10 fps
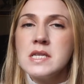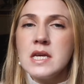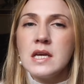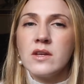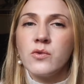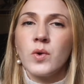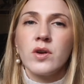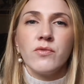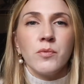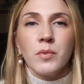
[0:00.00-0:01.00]
C is one
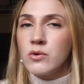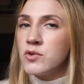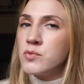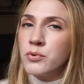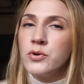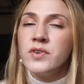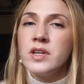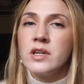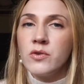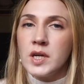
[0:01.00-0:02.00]
of the most proven
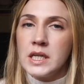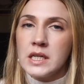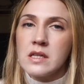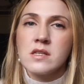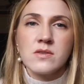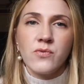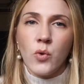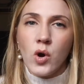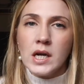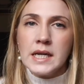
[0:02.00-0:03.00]
ingredients
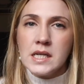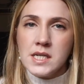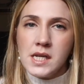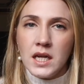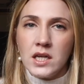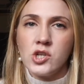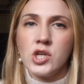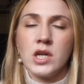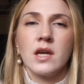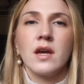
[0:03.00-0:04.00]
for
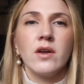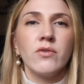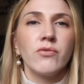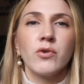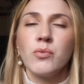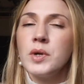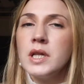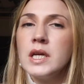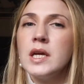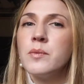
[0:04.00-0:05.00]
anti-aging and for
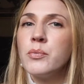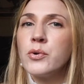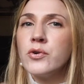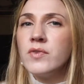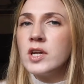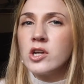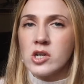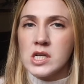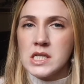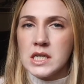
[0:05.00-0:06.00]
really improving
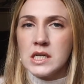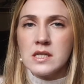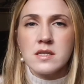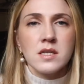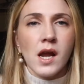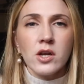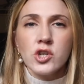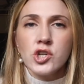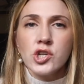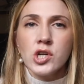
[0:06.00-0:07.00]
your skin's
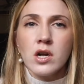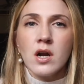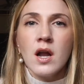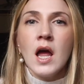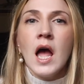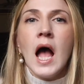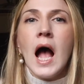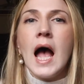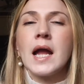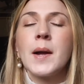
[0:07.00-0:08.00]
texture
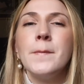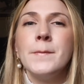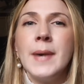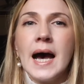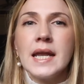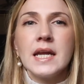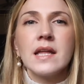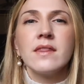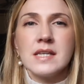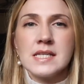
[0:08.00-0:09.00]
and
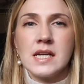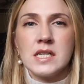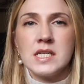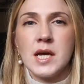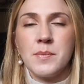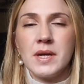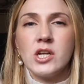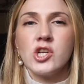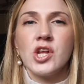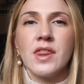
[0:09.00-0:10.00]
combating the sun
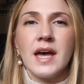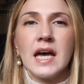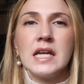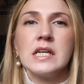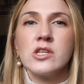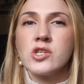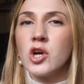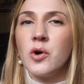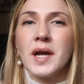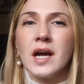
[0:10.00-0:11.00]
damage that is
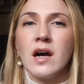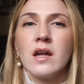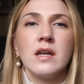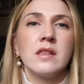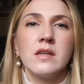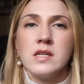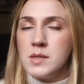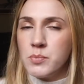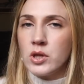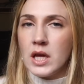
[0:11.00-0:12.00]
going on in the
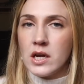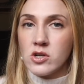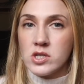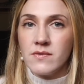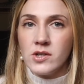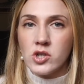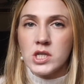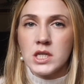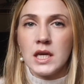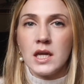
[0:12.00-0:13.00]
deeper layers of your
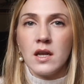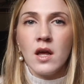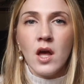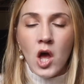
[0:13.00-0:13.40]
skin.